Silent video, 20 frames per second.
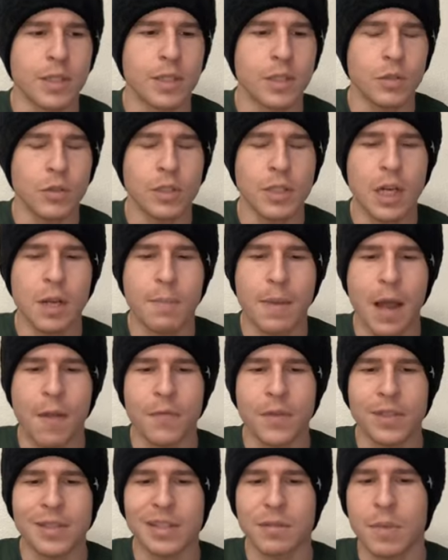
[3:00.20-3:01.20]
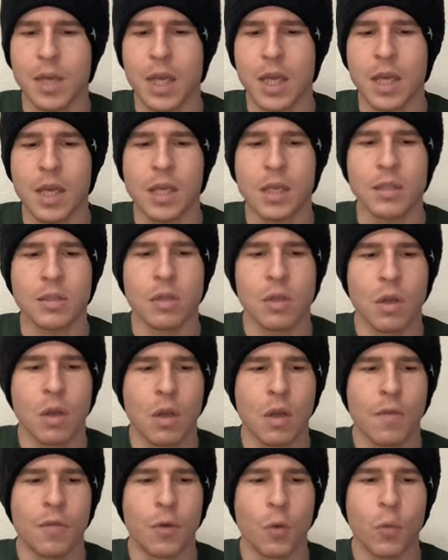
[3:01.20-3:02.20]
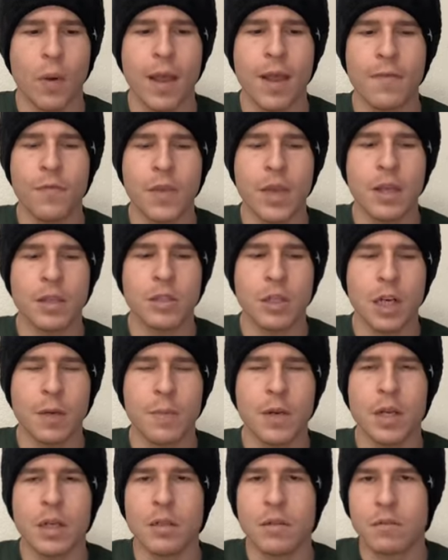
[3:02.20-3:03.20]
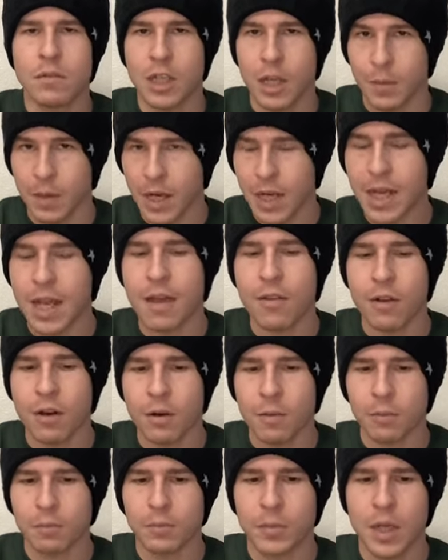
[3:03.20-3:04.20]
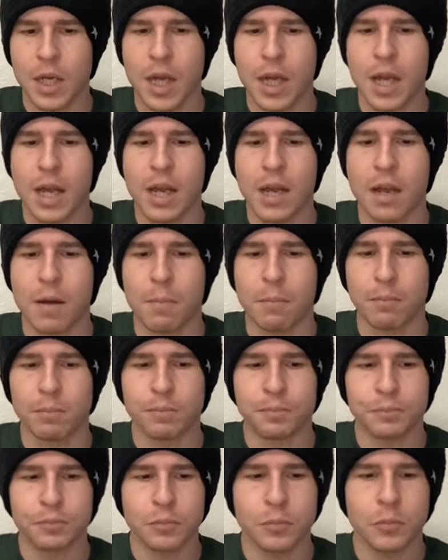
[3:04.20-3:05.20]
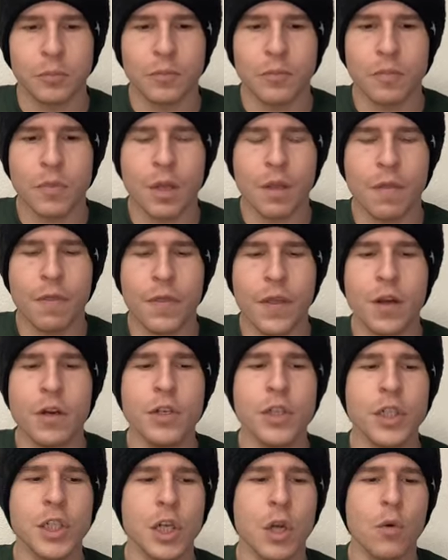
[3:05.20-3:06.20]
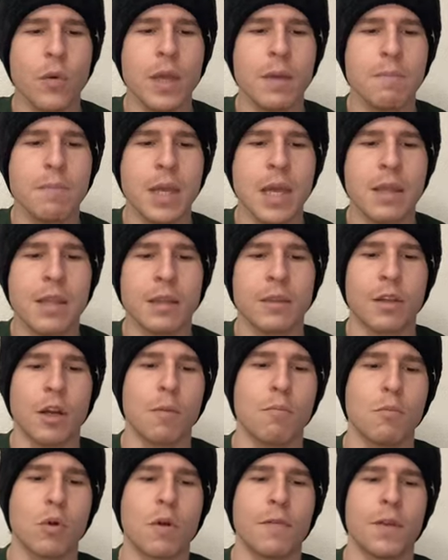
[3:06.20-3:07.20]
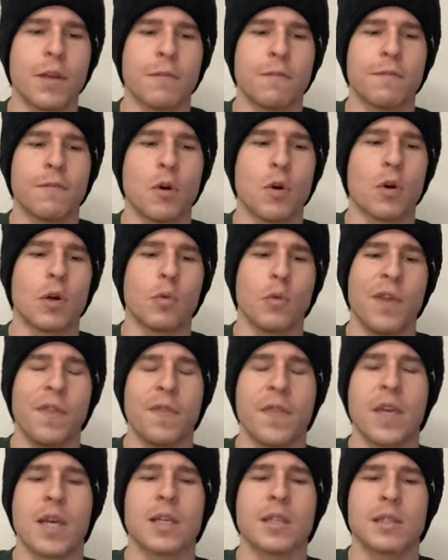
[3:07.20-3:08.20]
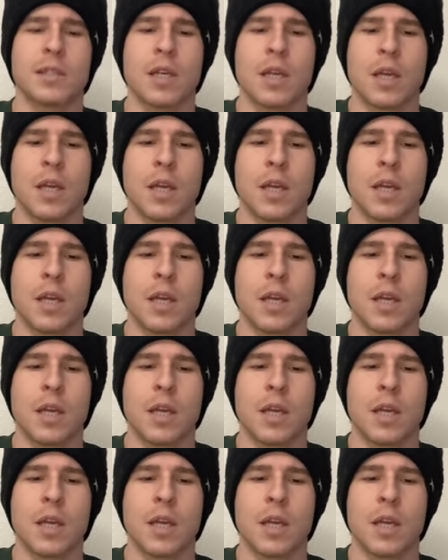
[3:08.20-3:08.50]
interesting about this to me is the way things are coming together, they're showing me that they're moving forward with this.